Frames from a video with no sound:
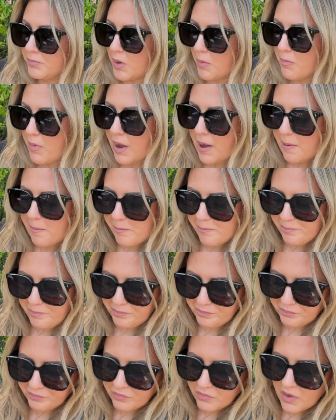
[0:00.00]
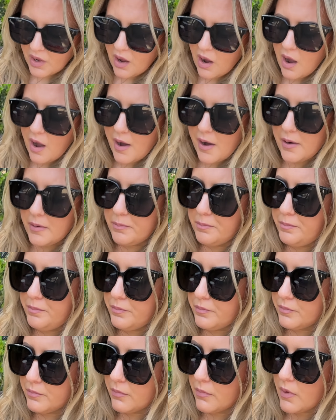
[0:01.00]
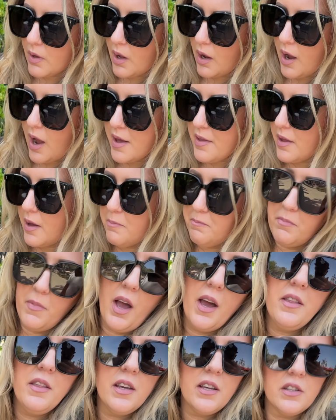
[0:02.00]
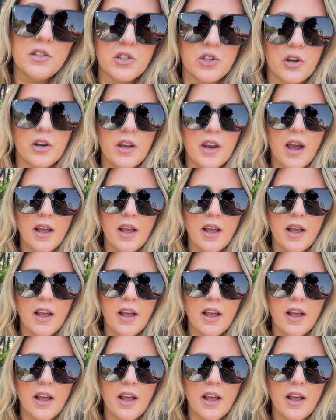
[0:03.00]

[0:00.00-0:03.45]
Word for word: But I think it's good.